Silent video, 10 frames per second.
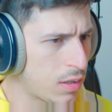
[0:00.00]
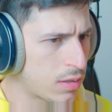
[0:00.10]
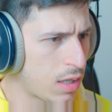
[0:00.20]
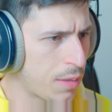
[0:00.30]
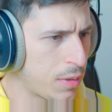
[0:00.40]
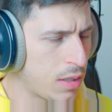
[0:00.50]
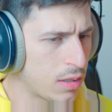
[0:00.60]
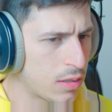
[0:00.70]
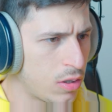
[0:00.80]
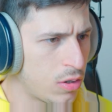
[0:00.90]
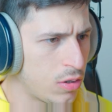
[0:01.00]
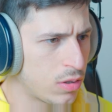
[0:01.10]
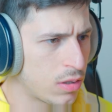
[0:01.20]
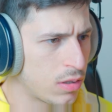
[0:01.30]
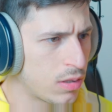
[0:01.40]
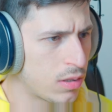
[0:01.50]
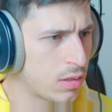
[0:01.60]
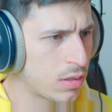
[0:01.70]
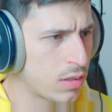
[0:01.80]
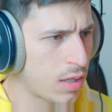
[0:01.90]
What's happening? No, the,
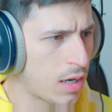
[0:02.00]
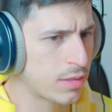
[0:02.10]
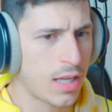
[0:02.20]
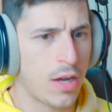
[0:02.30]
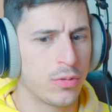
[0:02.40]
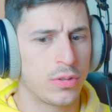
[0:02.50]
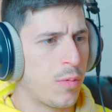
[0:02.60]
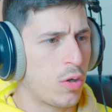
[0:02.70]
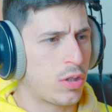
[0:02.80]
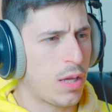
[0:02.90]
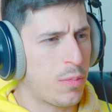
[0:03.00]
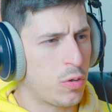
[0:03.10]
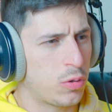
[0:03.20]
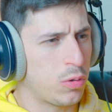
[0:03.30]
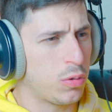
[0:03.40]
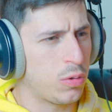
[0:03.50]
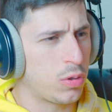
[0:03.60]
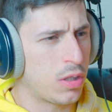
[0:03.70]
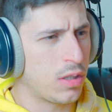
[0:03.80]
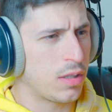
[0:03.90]
the guitar sound. I'm not able to
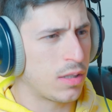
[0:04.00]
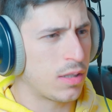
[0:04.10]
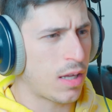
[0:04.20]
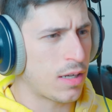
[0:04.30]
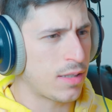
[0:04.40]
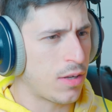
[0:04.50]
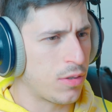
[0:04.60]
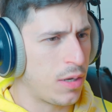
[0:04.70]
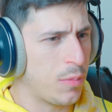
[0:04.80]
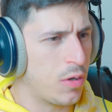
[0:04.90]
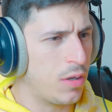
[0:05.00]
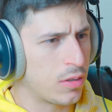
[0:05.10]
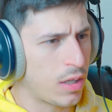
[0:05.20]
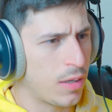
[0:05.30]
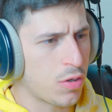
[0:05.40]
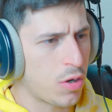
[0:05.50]
hear the guitar sound anymore. Okay,